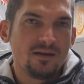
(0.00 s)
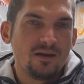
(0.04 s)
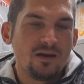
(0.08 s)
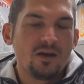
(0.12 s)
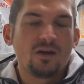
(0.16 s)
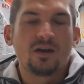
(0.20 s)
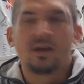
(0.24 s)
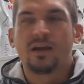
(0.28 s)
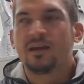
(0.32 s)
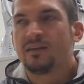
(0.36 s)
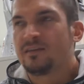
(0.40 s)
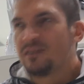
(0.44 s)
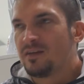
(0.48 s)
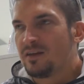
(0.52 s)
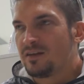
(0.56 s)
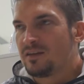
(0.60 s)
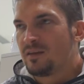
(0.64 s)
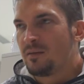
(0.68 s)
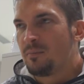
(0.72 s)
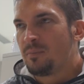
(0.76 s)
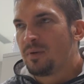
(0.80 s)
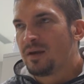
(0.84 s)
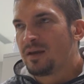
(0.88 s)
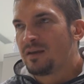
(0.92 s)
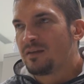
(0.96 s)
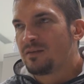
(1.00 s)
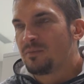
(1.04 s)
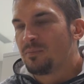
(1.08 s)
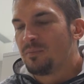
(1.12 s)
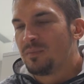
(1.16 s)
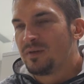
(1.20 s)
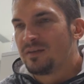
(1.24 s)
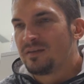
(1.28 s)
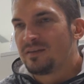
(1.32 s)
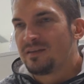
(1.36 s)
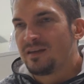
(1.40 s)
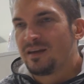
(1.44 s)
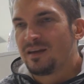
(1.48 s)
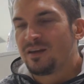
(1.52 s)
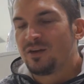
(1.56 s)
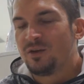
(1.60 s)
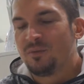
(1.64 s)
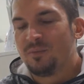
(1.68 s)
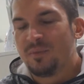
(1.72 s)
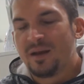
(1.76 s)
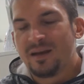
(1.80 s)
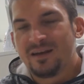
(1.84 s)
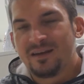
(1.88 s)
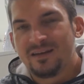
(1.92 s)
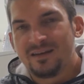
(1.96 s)
Okay, it's not the biggest mistake
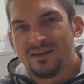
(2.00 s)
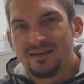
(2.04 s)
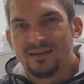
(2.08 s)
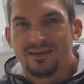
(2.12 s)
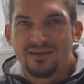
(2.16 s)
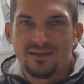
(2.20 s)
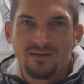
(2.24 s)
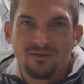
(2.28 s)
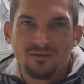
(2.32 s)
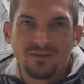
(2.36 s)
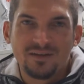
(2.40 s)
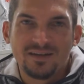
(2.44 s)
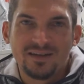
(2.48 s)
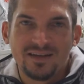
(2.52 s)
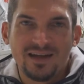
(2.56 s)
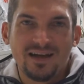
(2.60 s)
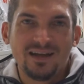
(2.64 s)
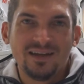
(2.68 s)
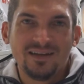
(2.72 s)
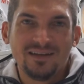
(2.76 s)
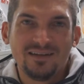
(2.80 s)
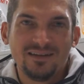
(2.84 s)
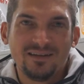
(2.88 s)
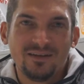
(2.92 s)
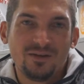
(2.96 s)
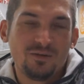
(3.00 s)
humanity has ever done.